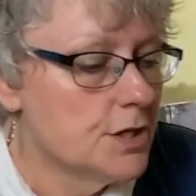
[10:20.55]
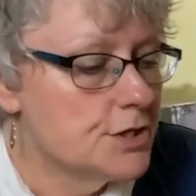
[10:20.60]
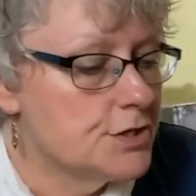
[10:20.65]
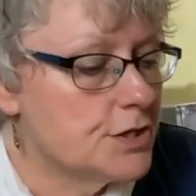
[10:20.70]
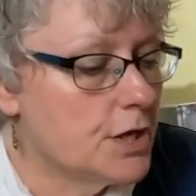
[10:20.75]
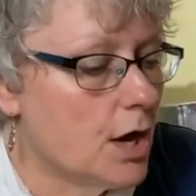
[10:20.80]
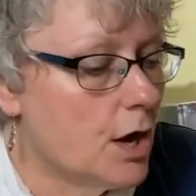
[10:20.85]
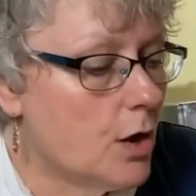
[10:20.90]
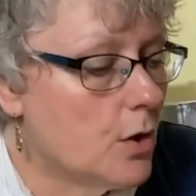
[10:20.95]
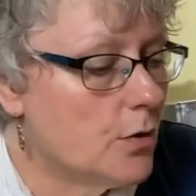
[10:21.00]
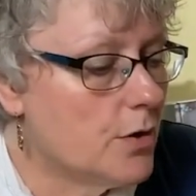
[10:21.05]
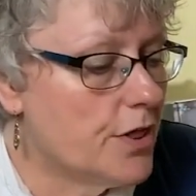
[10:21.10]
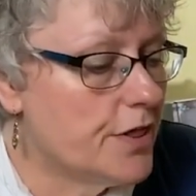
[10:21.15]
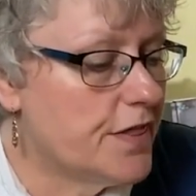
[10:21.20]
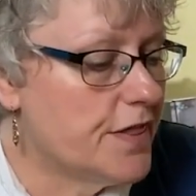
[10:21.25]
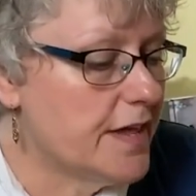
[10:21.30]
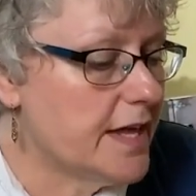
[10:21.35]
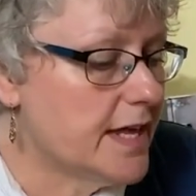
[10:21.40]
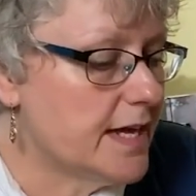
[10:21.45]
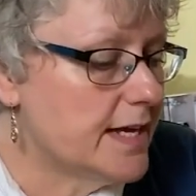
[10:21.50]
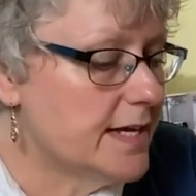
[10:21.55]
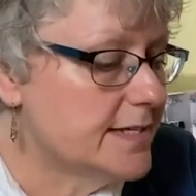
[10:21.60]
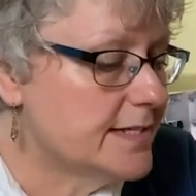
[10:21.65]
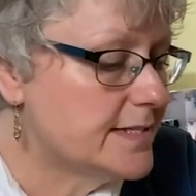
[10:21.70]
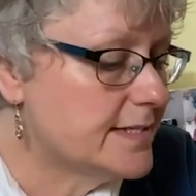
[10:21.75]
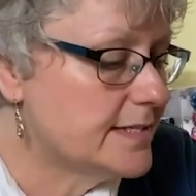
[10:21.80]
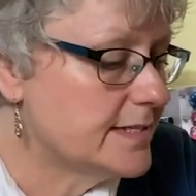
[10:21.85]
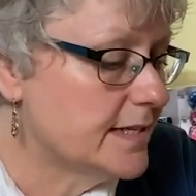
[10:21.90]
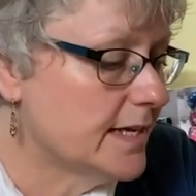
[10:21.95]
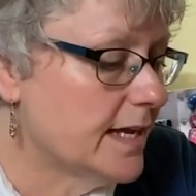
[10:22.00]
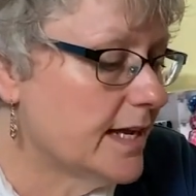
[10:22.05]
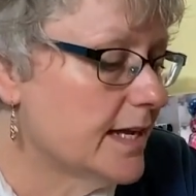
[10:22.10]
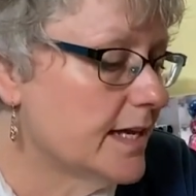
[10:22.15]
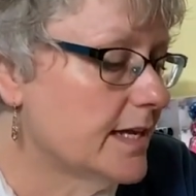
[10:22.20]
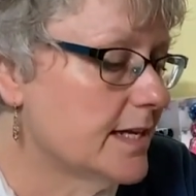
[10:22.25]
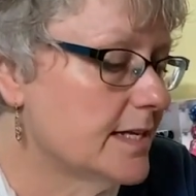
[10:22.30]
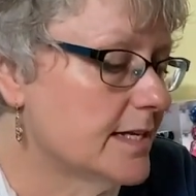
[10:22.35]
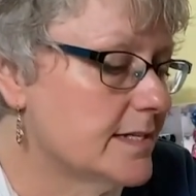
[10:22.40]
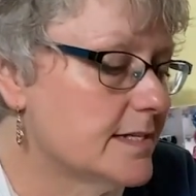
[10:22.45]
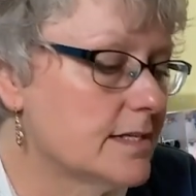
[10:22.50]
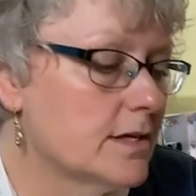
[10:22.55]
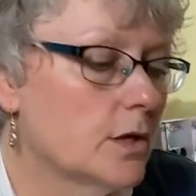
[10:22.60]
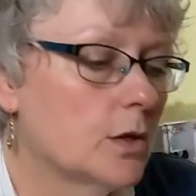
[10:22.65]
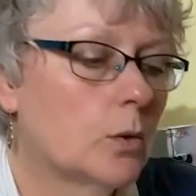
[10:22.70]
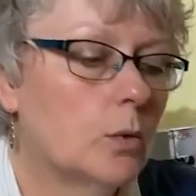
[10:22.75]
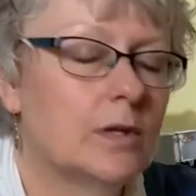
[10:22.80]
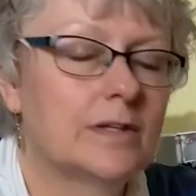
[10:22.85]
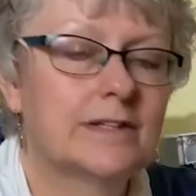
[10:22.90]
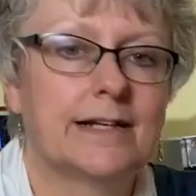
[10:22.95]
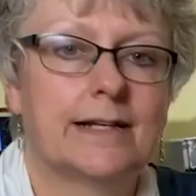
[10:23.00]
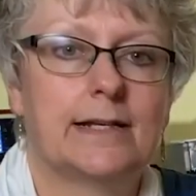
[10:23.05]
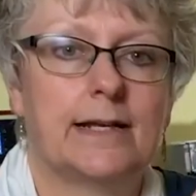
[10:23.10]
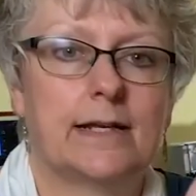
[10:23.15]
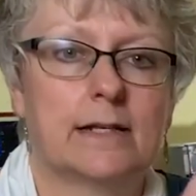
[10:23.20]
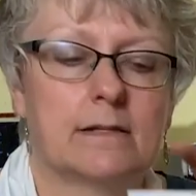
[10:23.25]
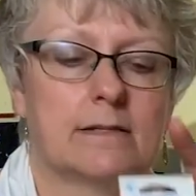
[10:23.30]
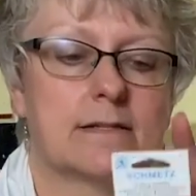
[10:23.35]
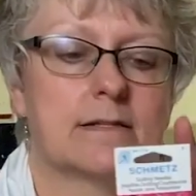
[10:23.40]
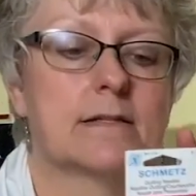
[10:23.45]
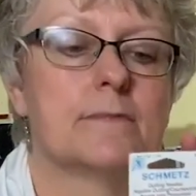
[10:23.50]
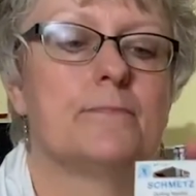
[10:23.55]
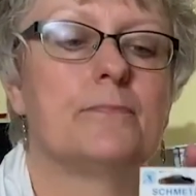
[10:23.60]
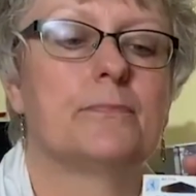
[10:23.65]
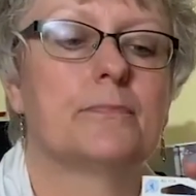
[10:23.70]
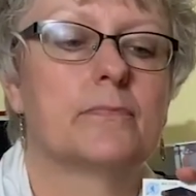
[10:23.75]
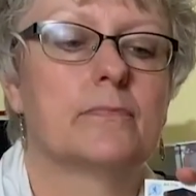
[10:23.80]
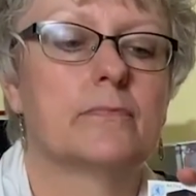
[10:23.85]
So this is quilting needles.